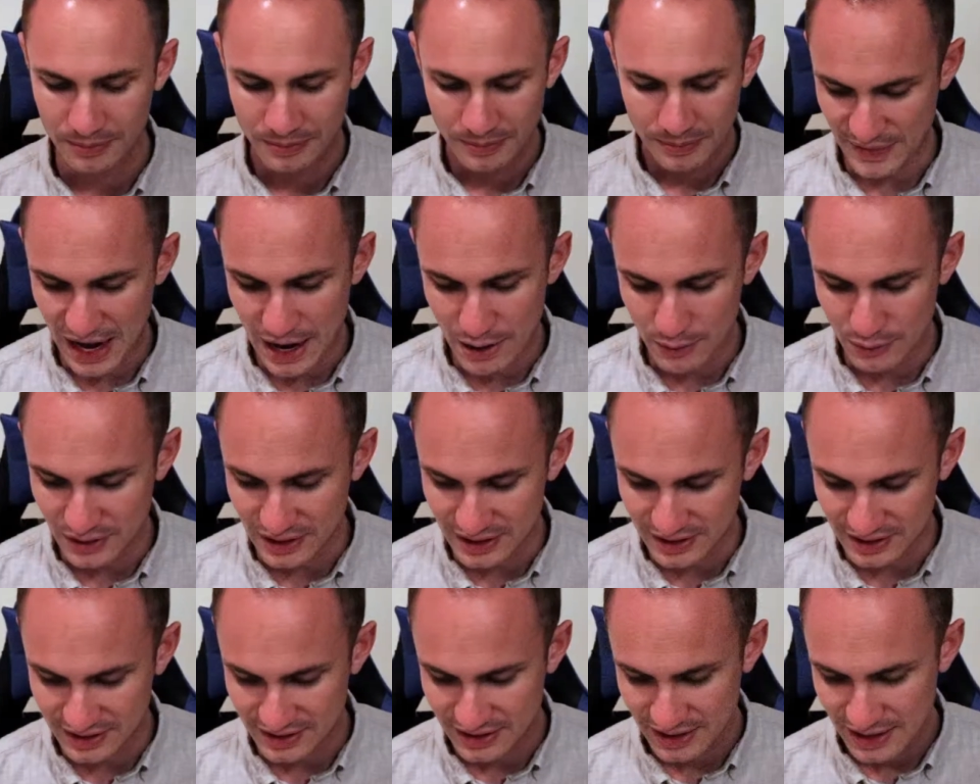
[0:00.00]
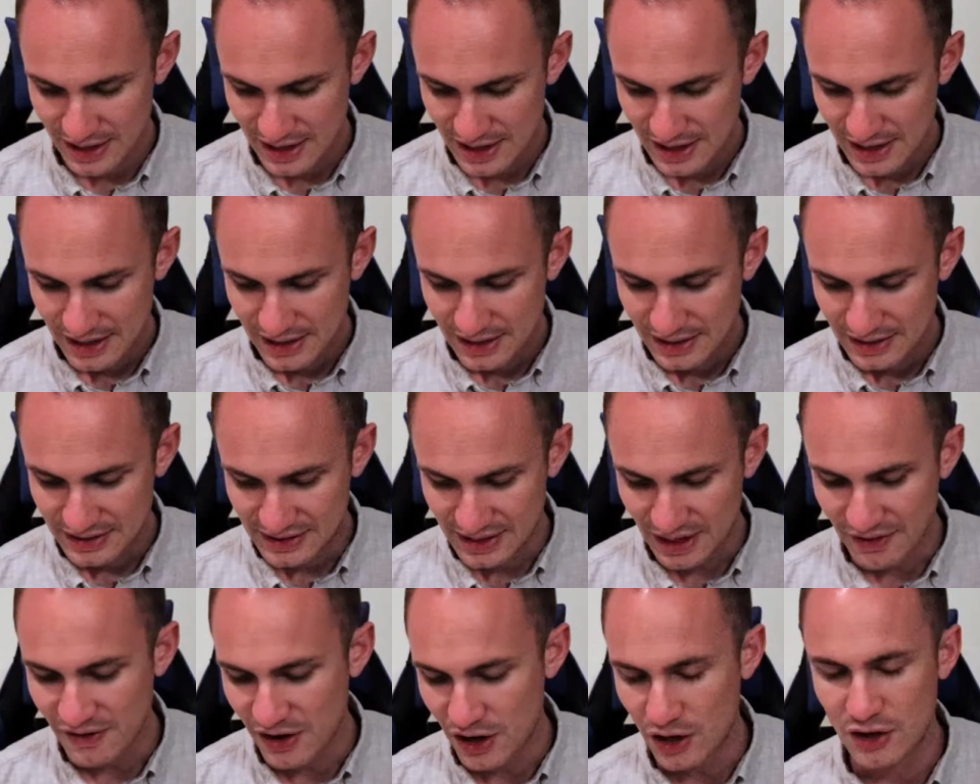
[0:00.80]
That was
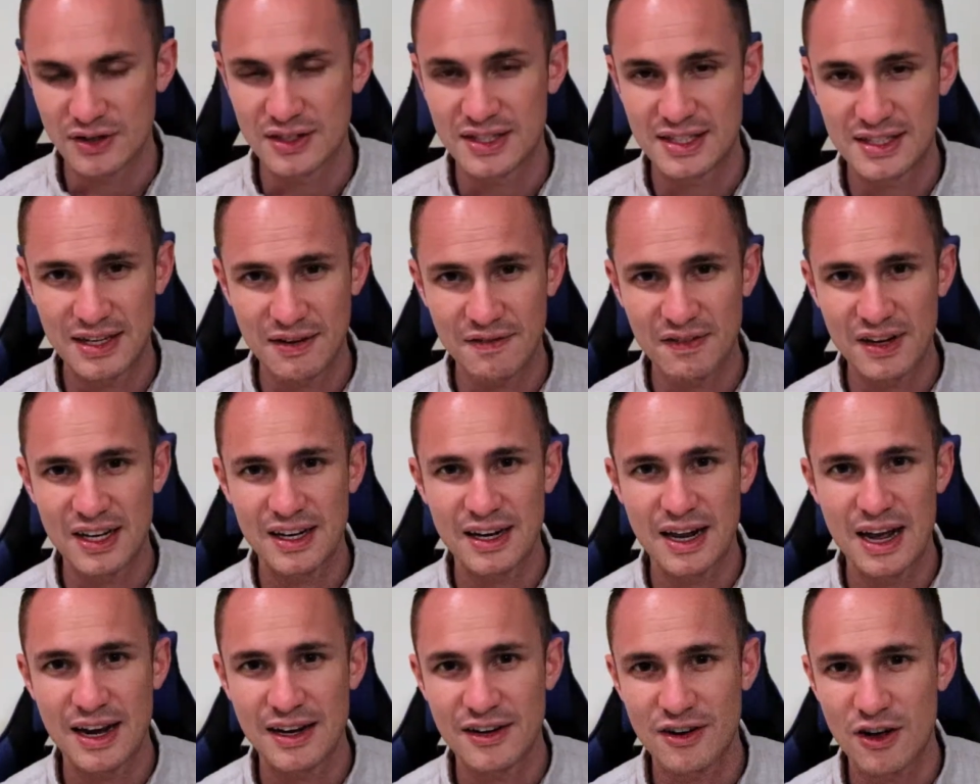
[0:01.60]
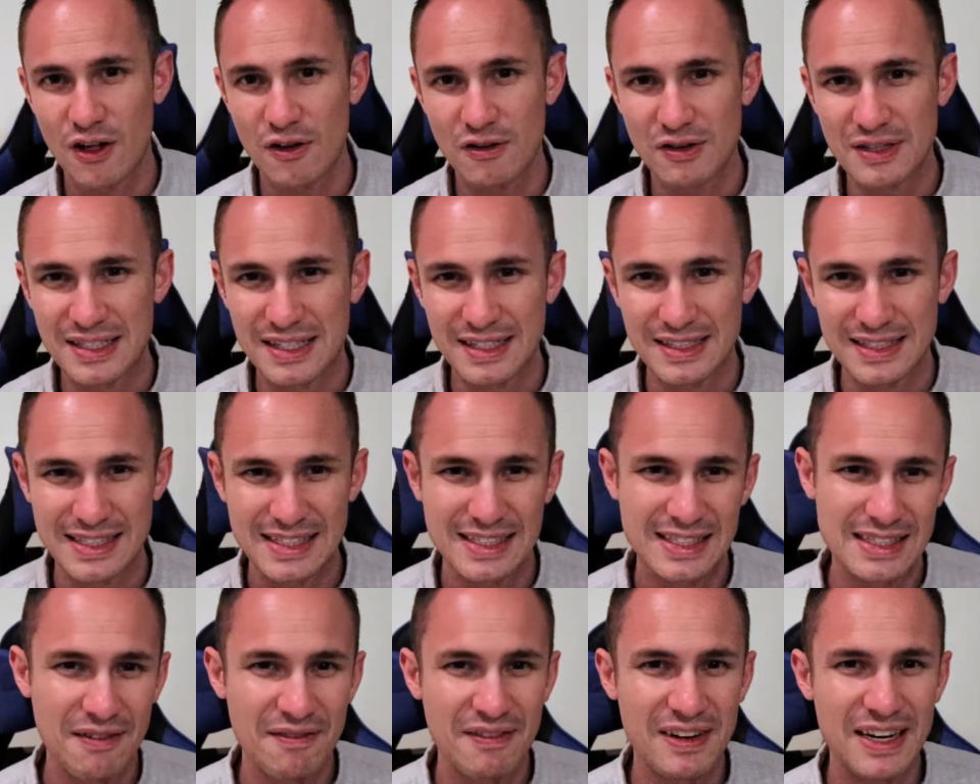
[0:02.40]
seven hundred seventy-nine dollars and
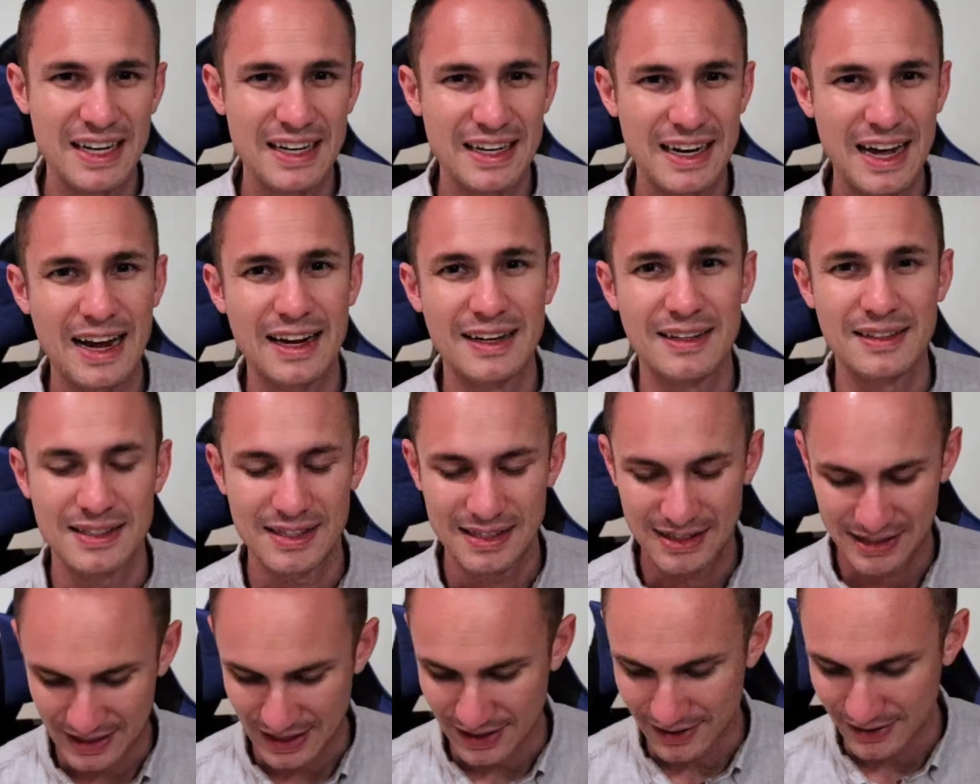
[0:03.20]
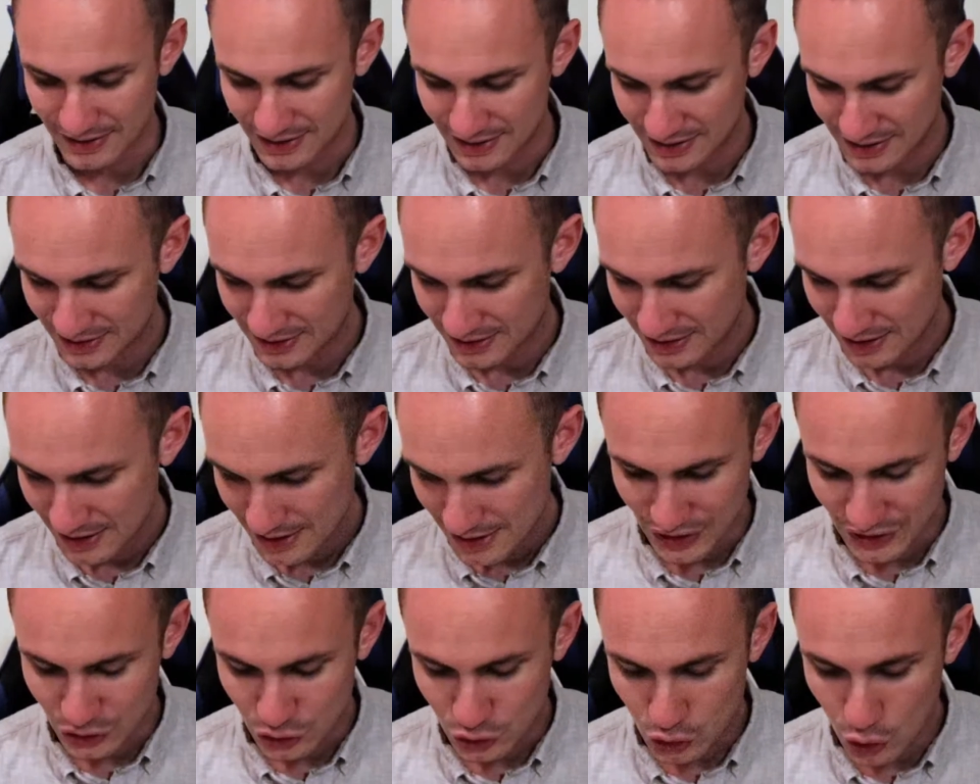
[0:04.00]
seventy-nine cents.
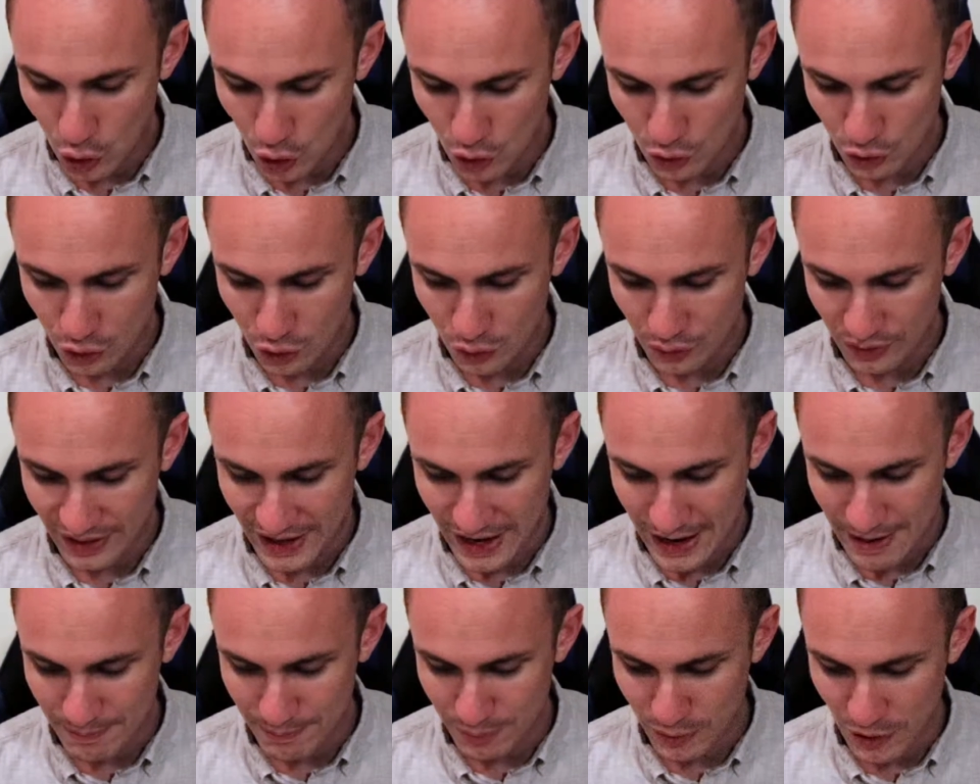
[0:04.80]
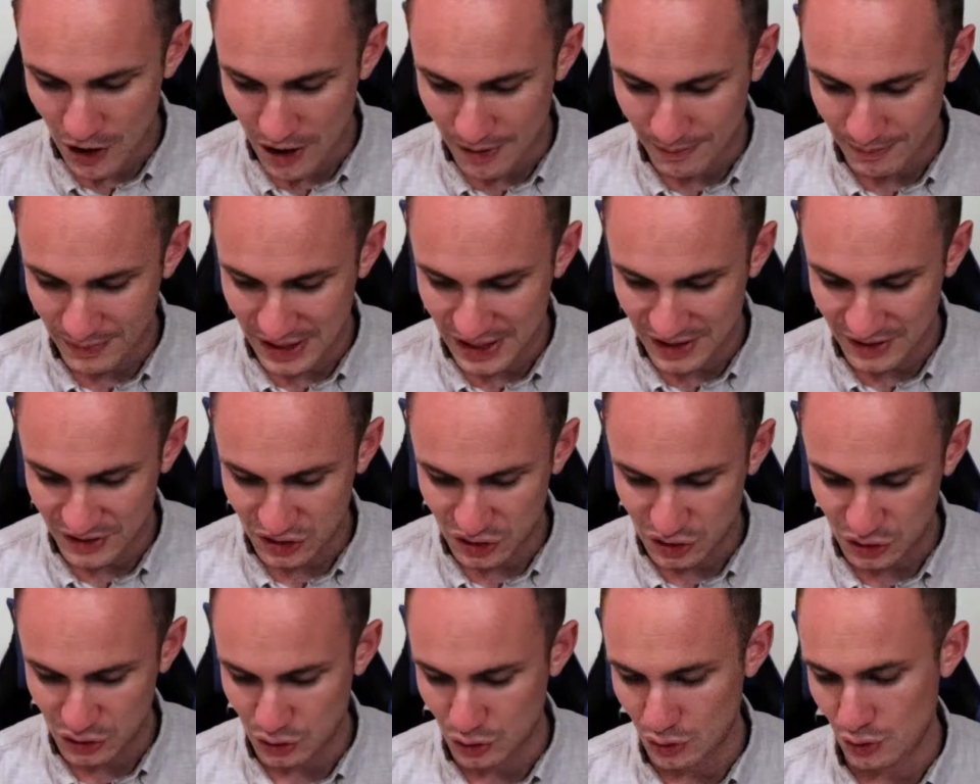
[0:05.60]
In total, that brought me
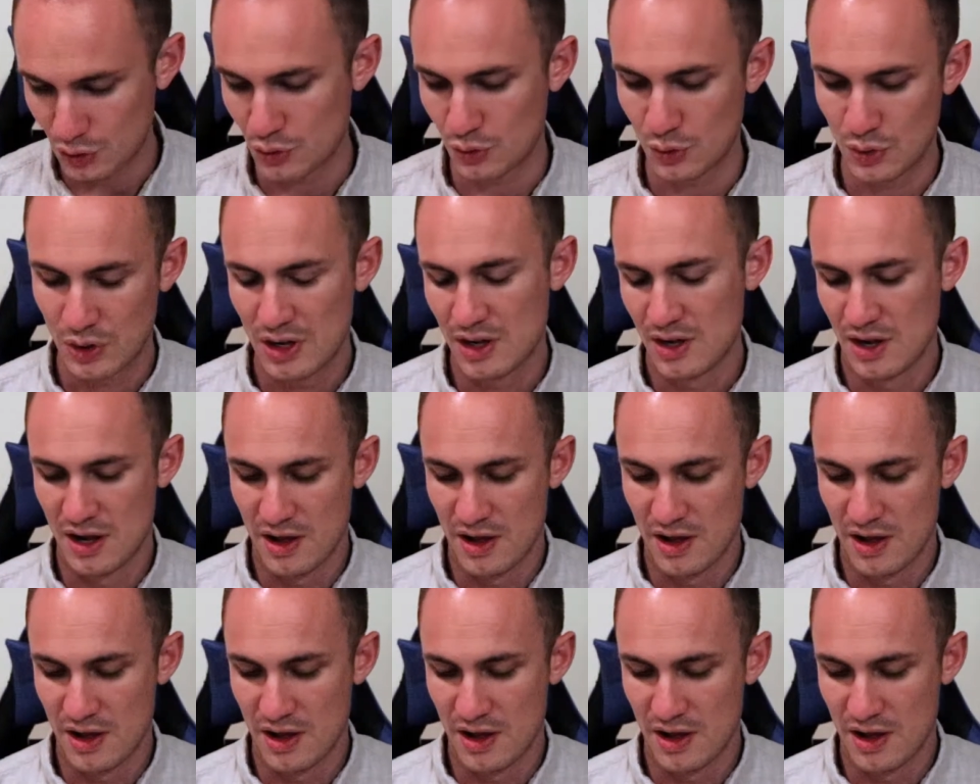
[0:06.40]
to